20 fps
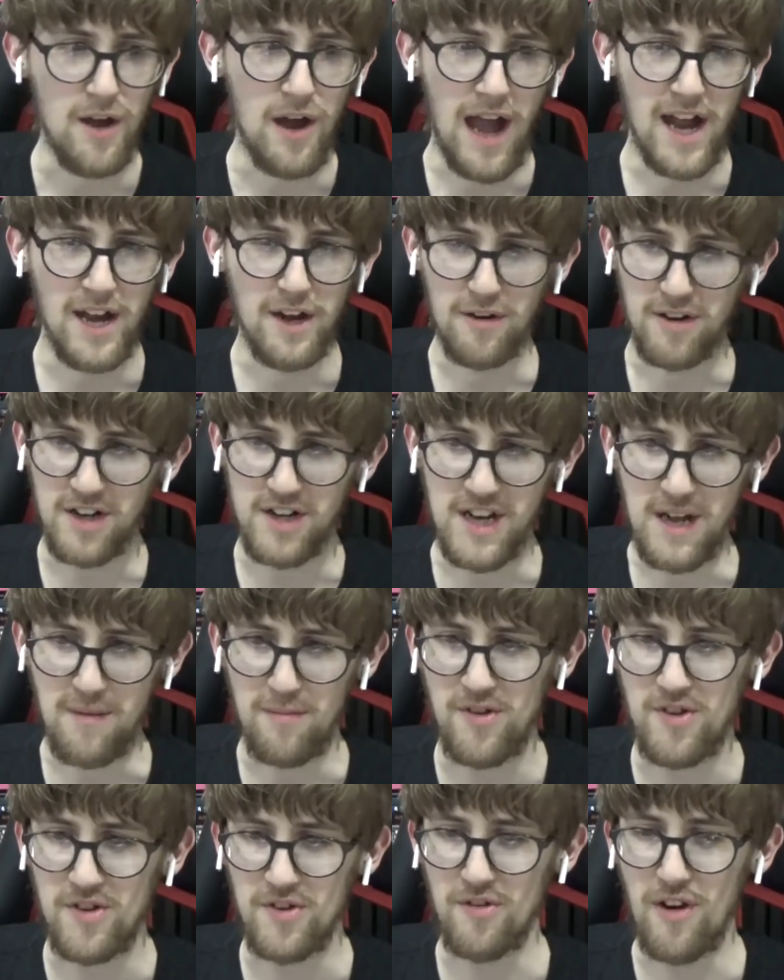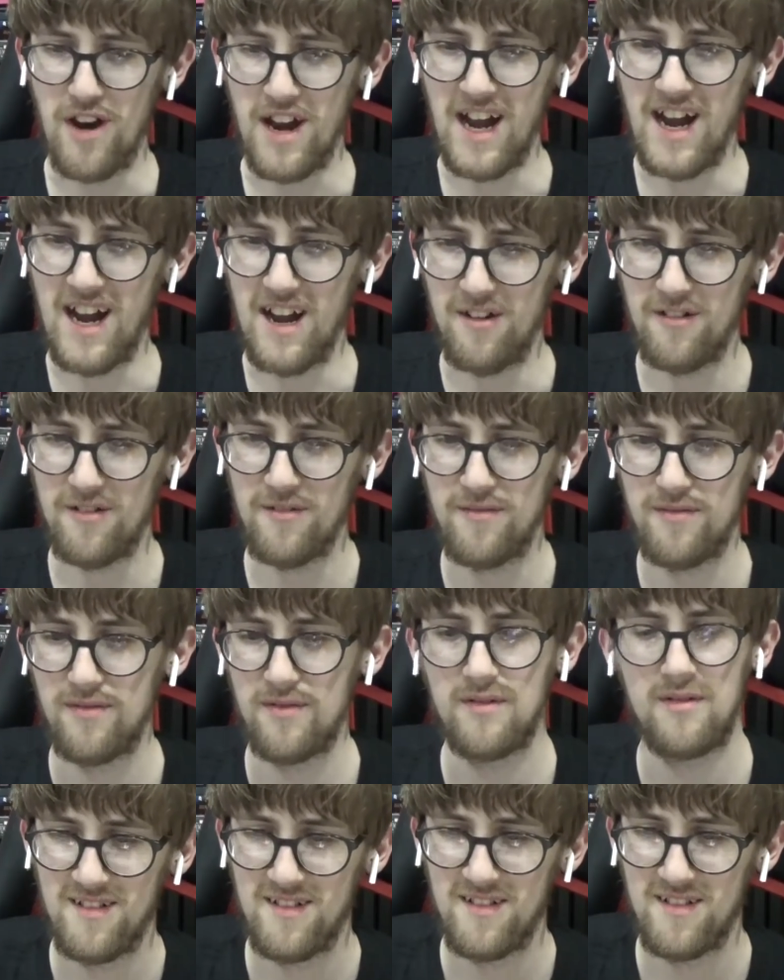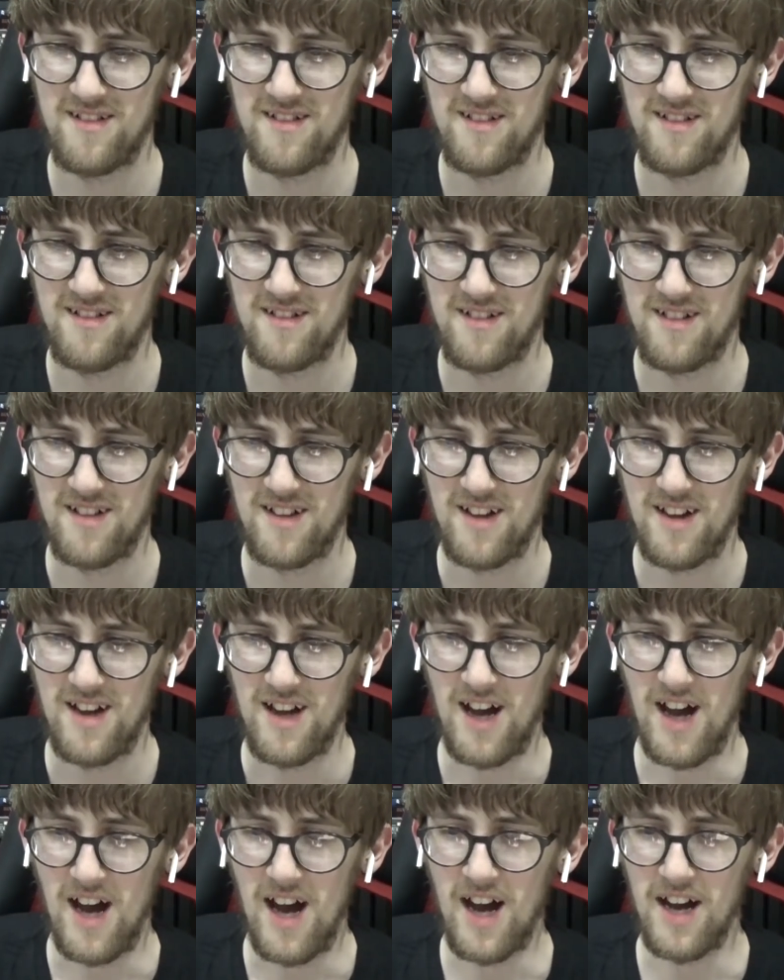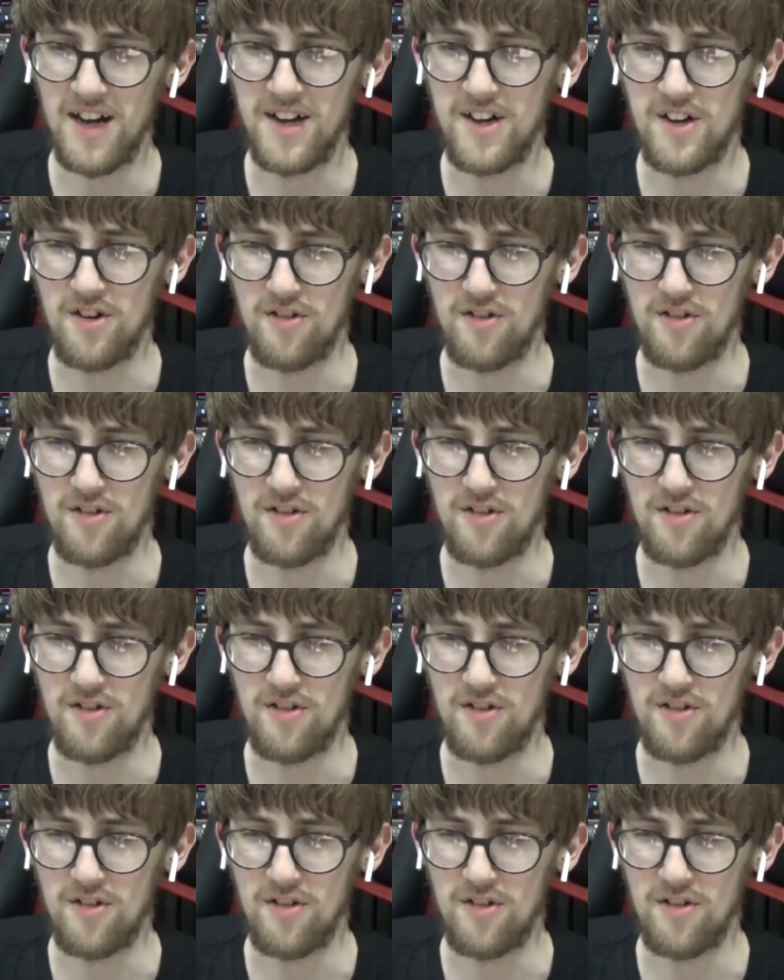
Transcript: And you dip straight out. And